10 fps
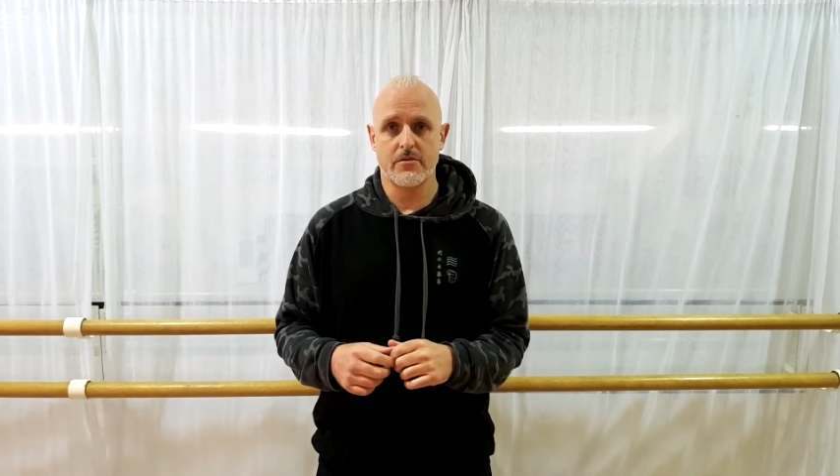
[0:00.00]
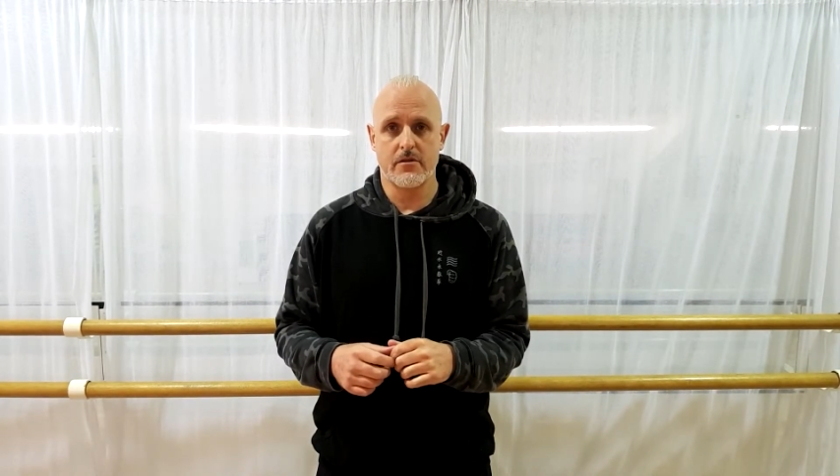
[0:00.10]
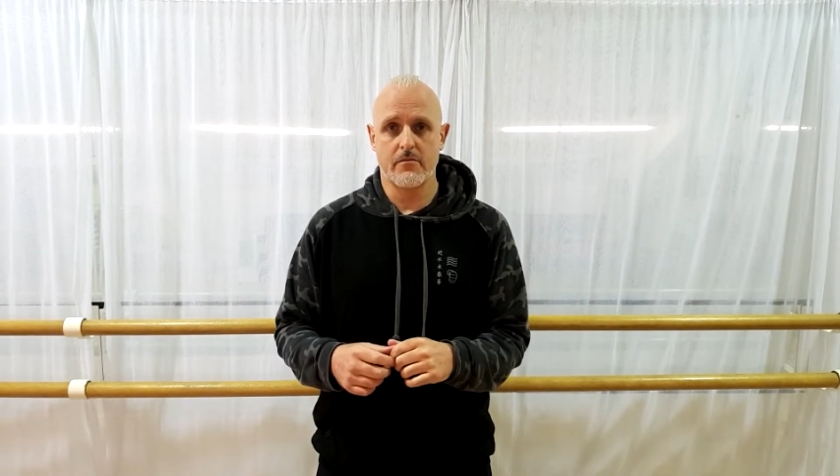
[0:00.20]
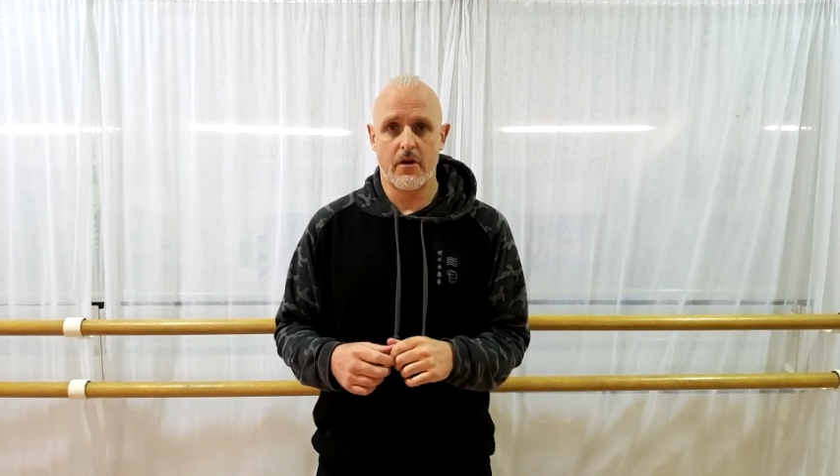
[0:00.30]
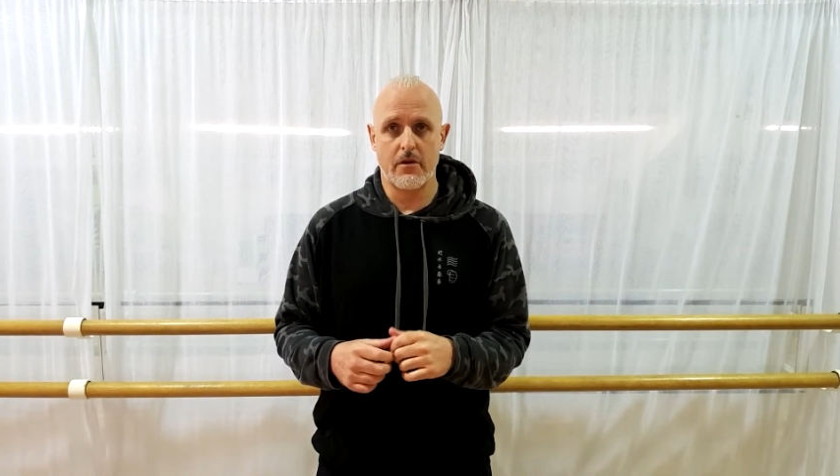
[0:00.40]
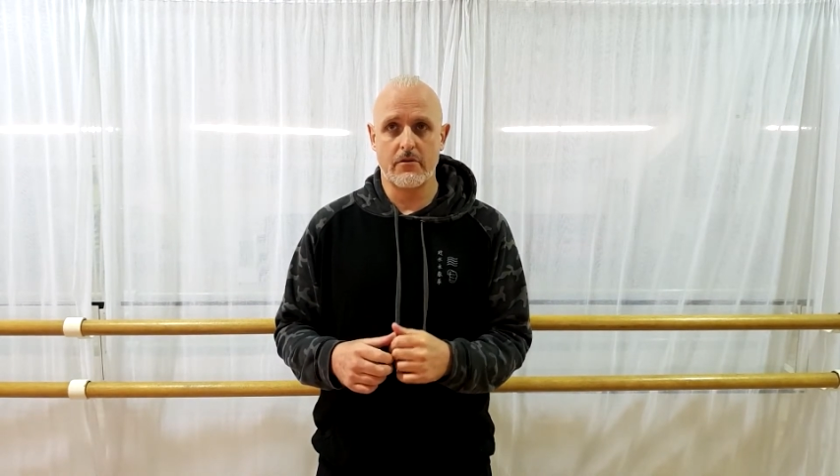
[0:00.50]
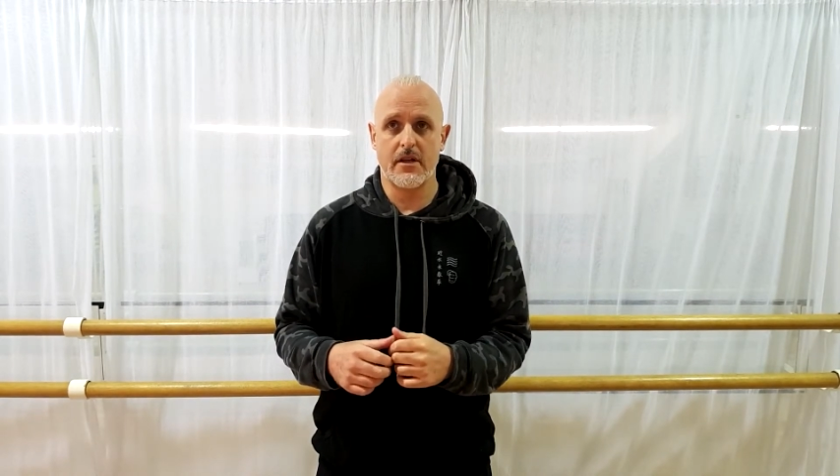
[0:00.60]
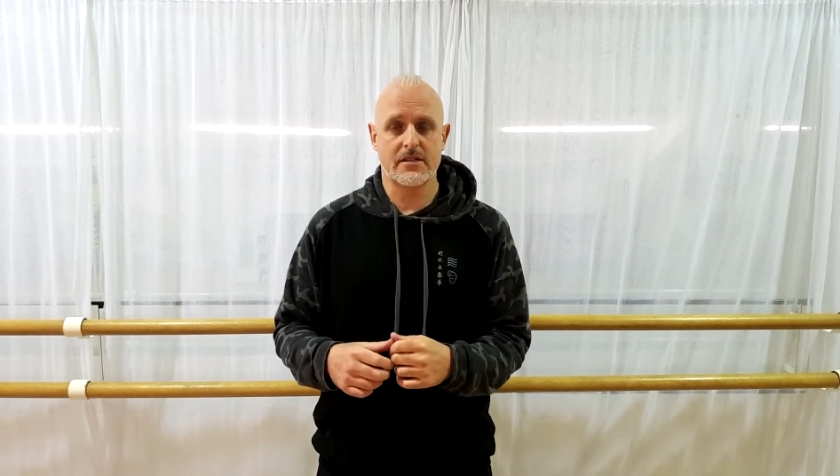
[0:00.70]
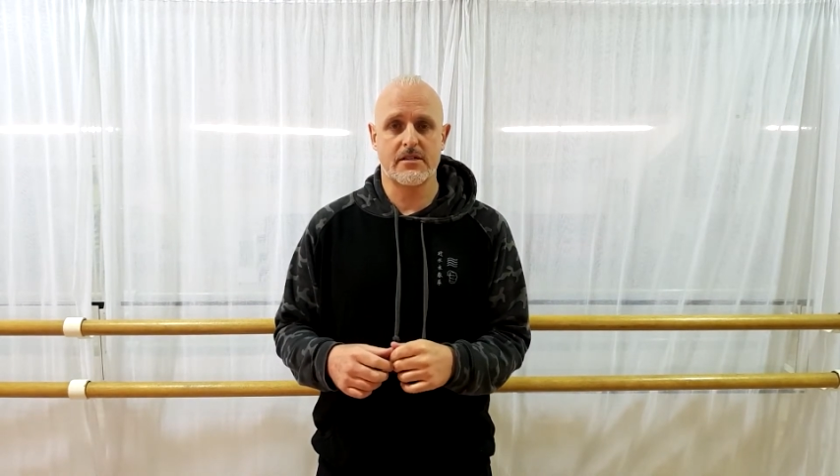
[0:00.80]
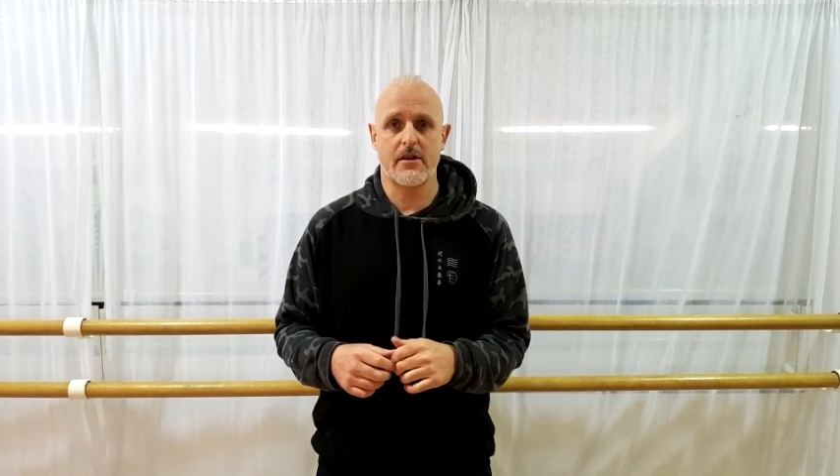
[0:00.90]
that might not
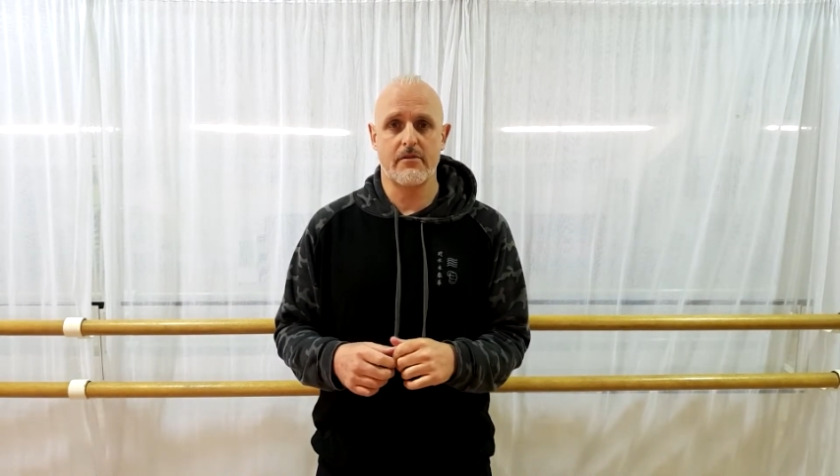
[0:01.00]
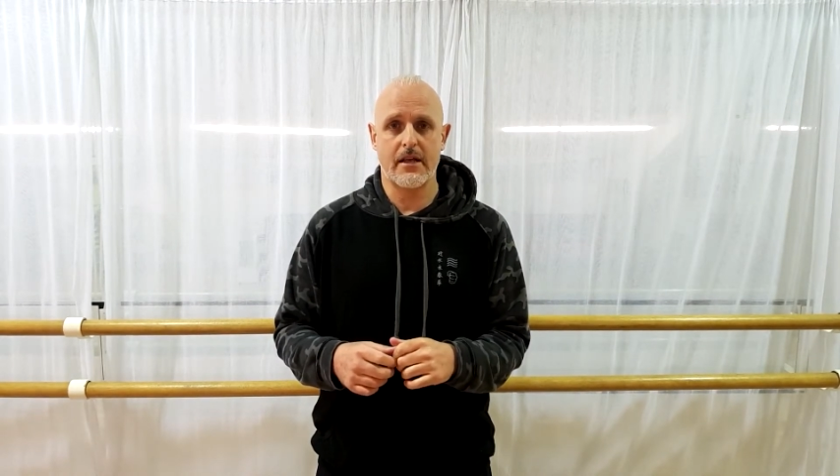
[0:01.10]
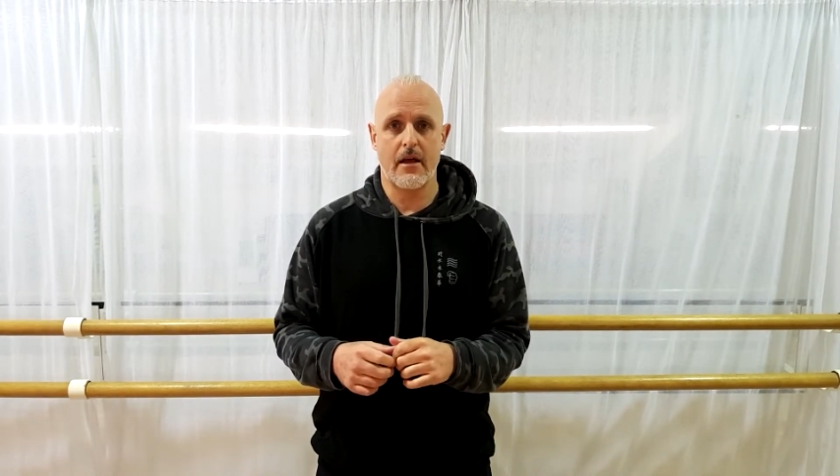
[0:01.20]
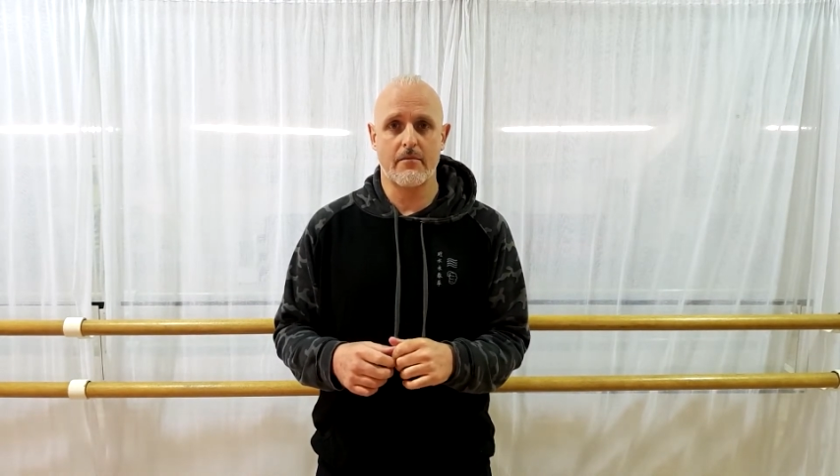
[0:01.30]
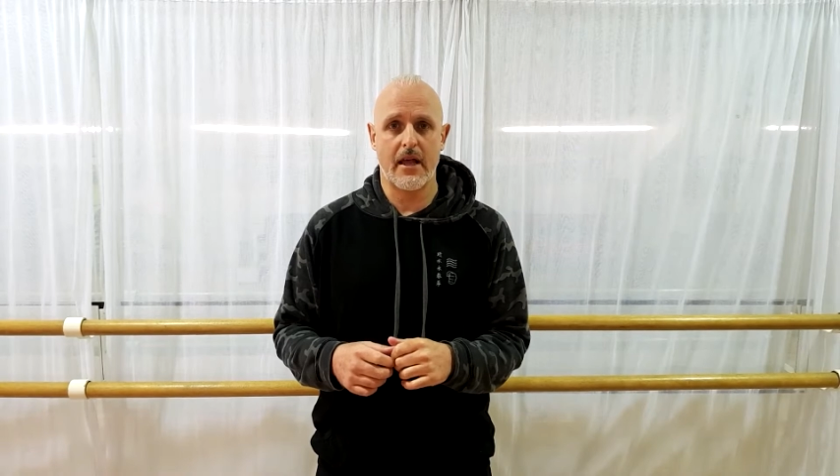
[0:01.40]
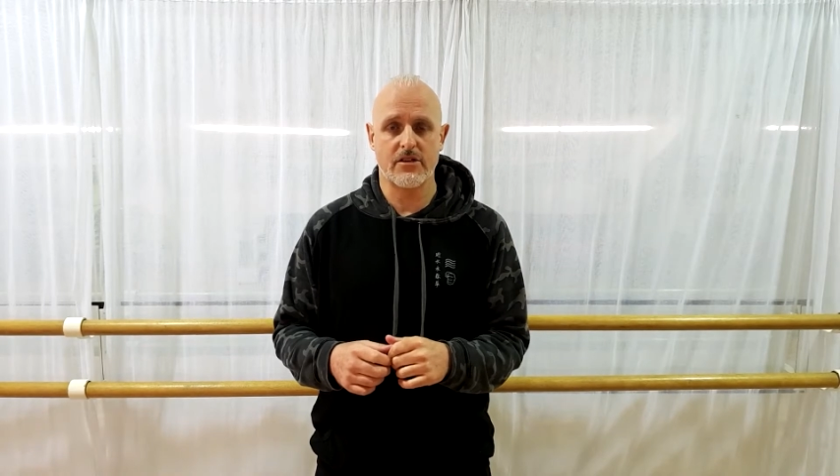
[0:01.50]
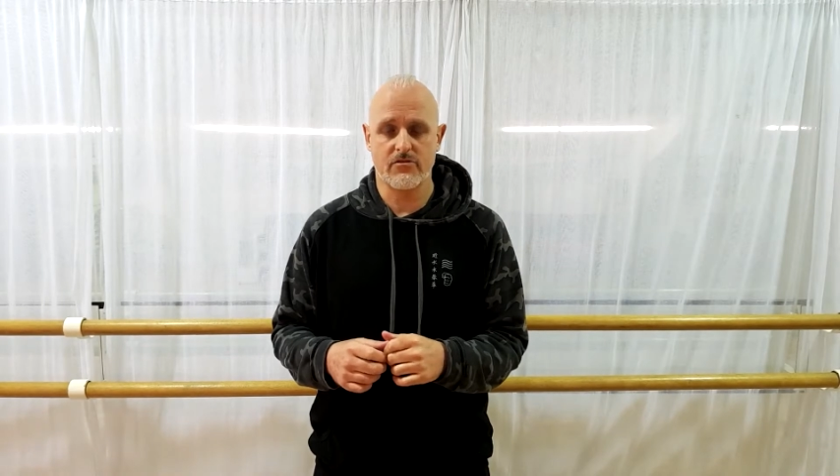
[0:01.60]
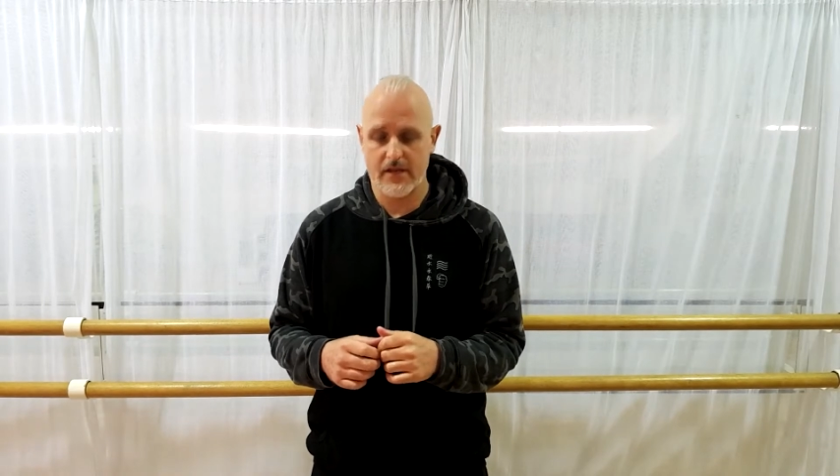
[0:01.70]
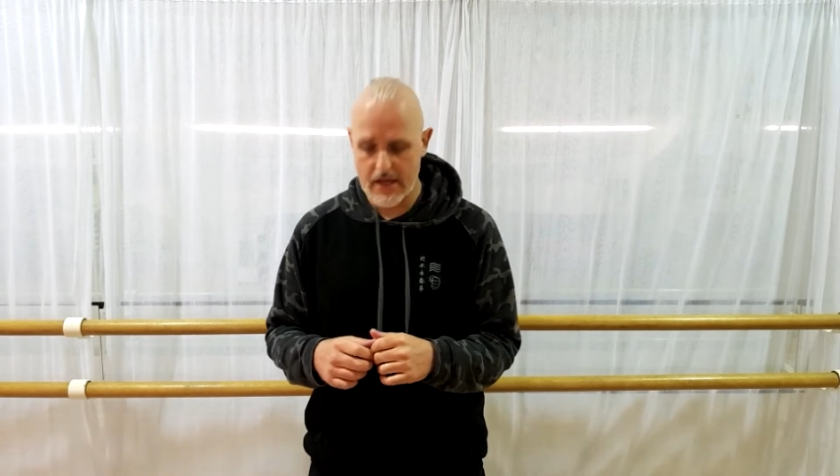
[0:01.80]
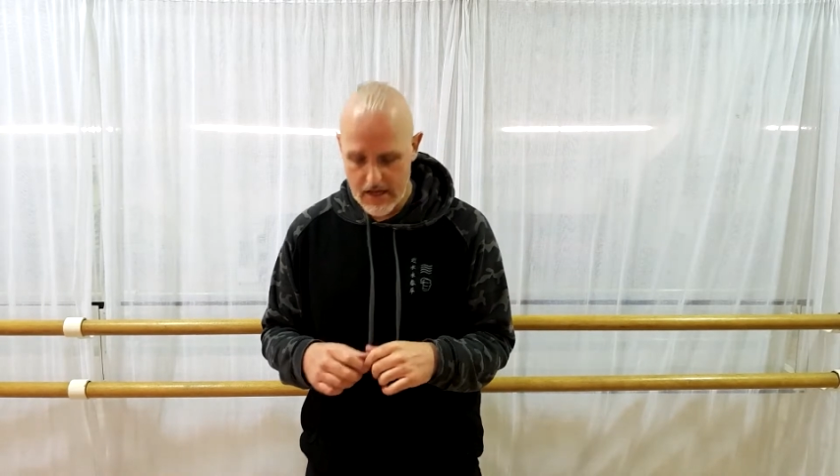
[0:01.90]
necessarily come naturally.